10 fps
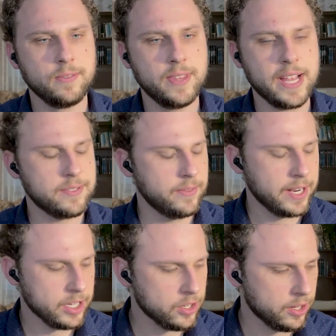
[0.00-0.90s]
that's
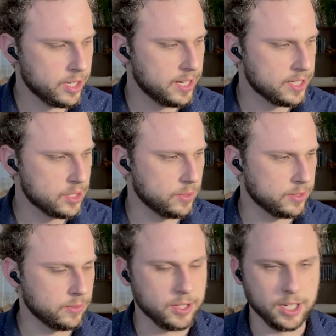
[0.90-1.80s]
very good
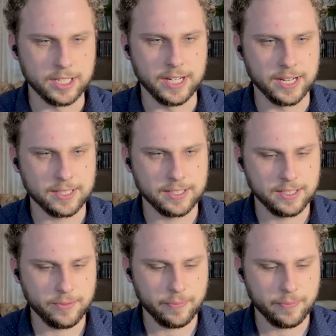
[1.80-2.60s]
historical context.